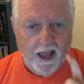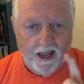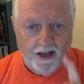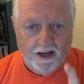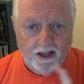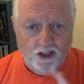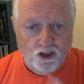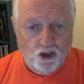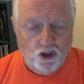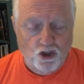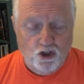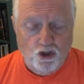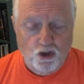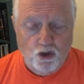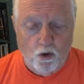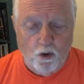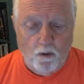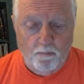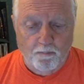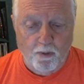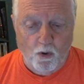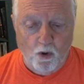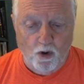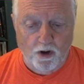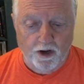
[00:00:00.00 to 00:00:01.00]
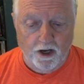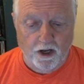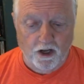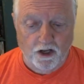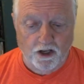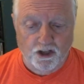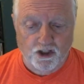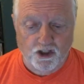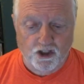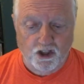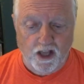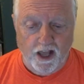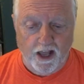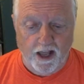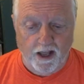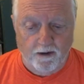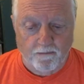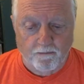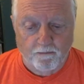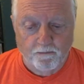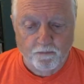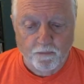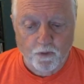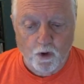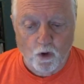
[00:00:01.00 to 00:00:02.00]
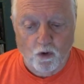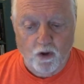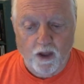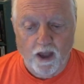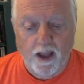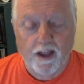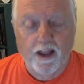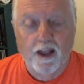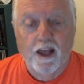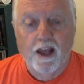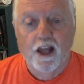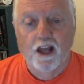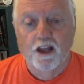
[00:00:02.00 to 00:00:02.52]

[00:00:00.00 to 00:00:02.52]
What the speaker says: this is so important to understand, okay?